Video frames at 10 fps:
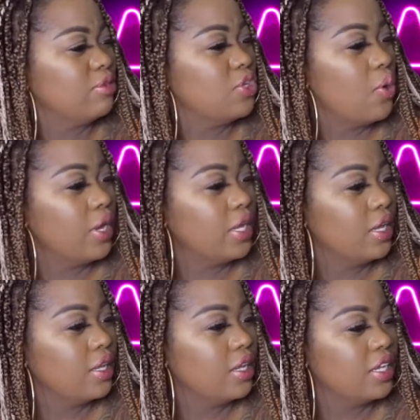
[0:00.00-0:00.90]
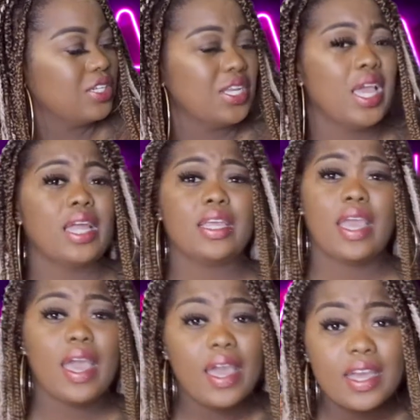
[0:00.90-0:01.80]
Toya, and she had
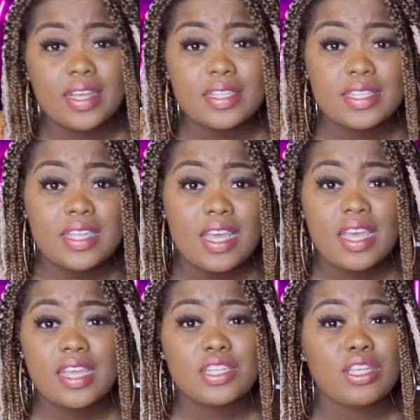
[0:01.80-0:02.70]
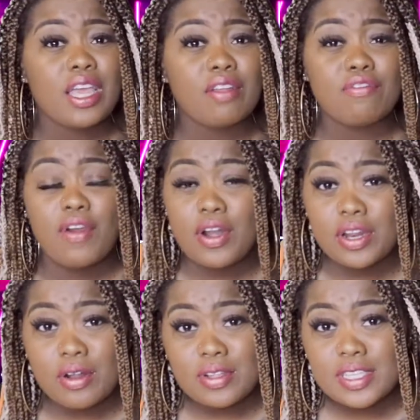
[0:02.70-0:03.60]
gas and she had
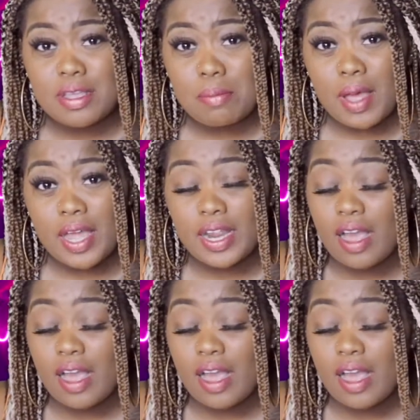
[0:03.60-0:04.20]
farted on somebody.